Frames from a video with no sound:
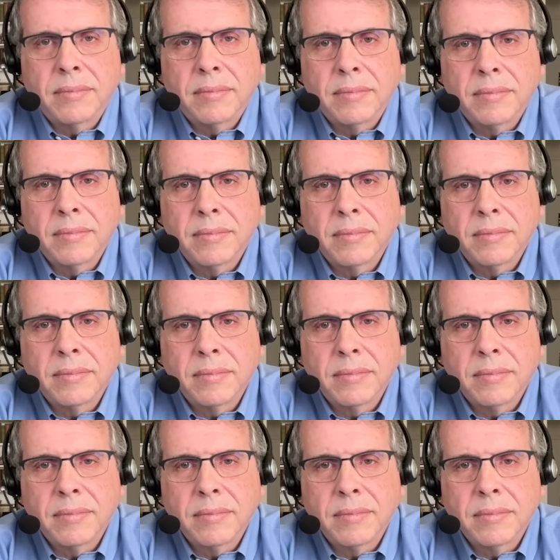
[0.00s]

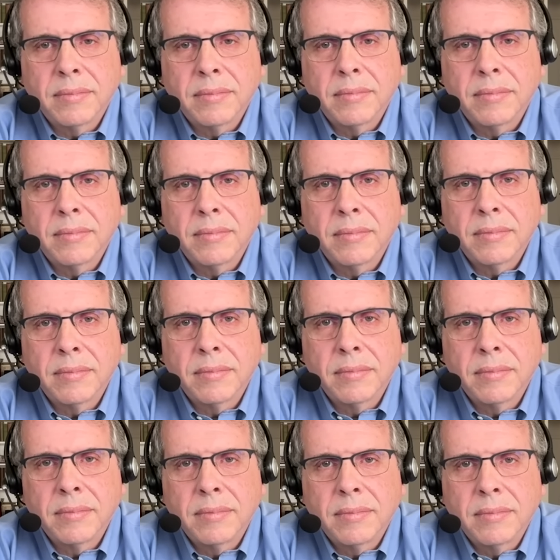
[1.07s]

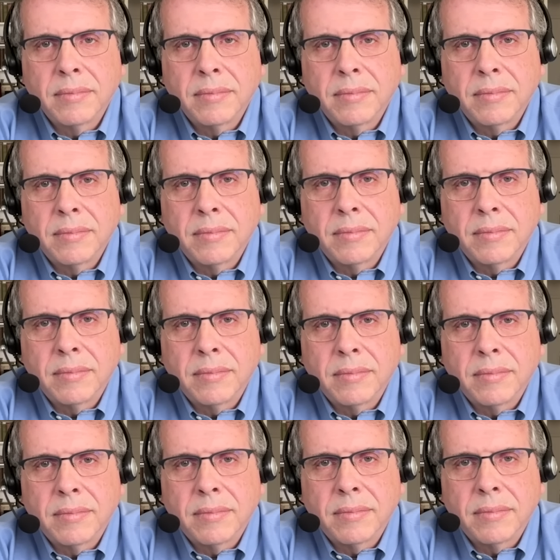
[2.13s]

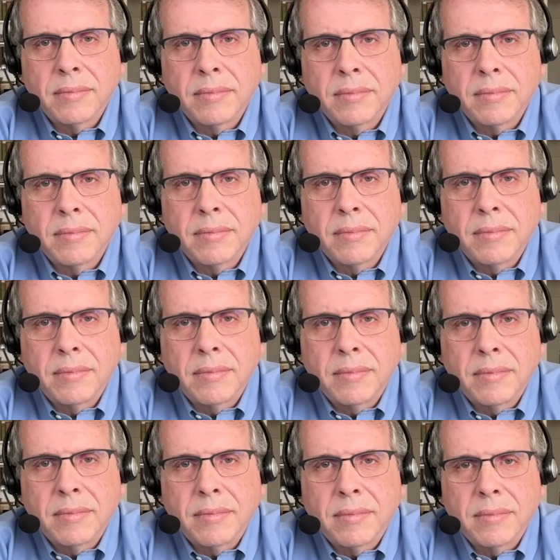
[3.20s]

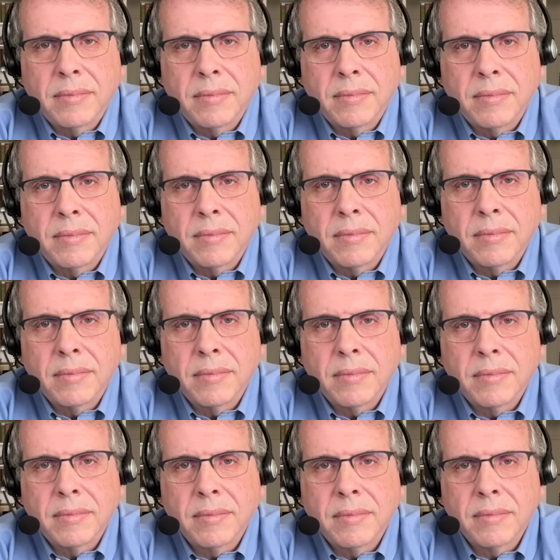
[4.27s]

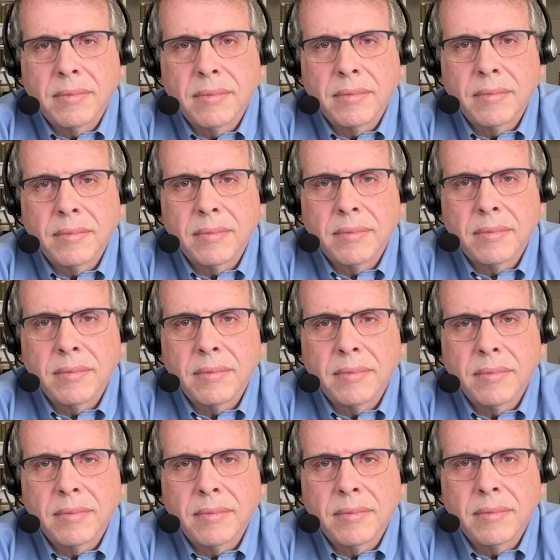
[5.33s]

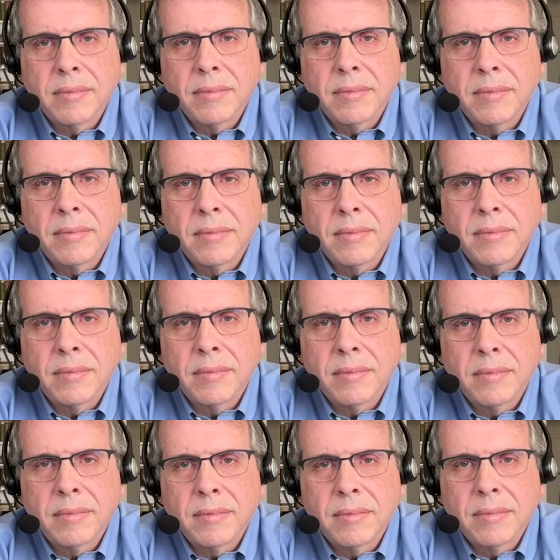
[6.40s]

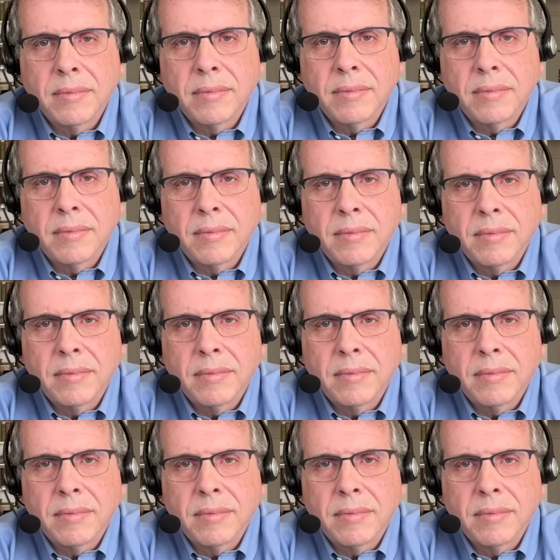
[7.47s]
The person shown says nothing.